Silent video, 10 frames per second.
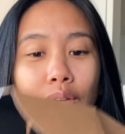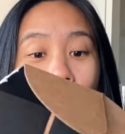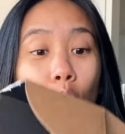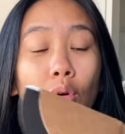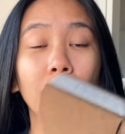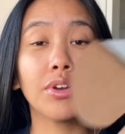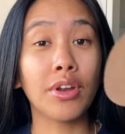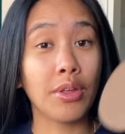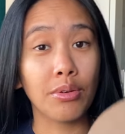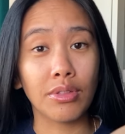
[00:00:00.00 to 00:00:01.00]
So I ordered
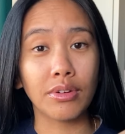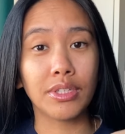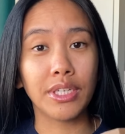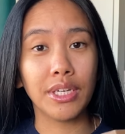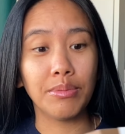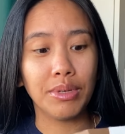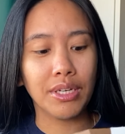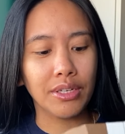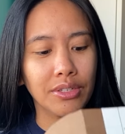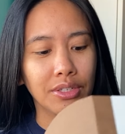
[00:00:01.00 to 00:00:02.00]
another 13
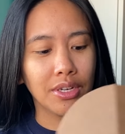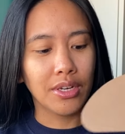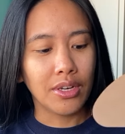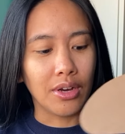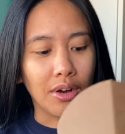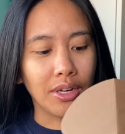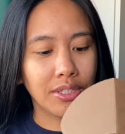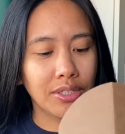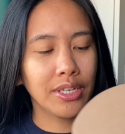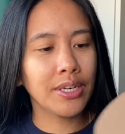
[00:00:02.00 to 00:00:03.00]
because
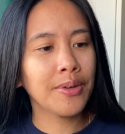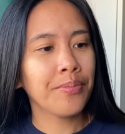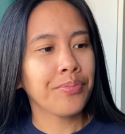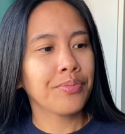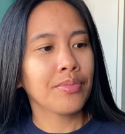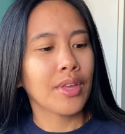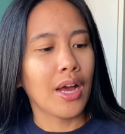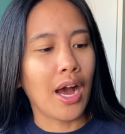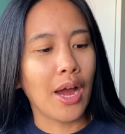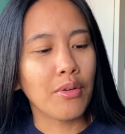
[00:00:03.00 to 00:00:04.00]
honestly,
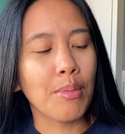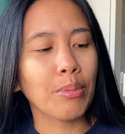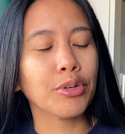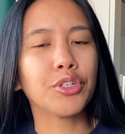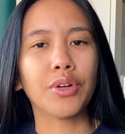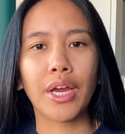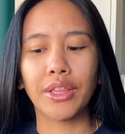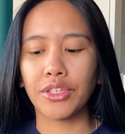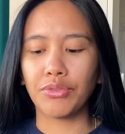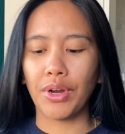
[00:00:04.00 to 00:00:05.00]
I remember trying
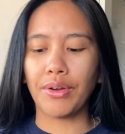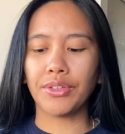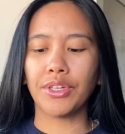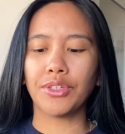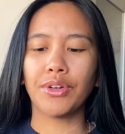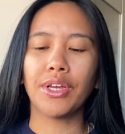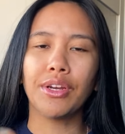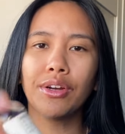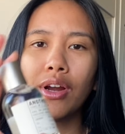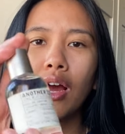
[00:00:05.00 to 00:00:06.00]
this fragrance and it's right
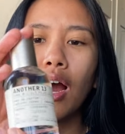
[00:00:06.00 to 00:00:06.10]
here.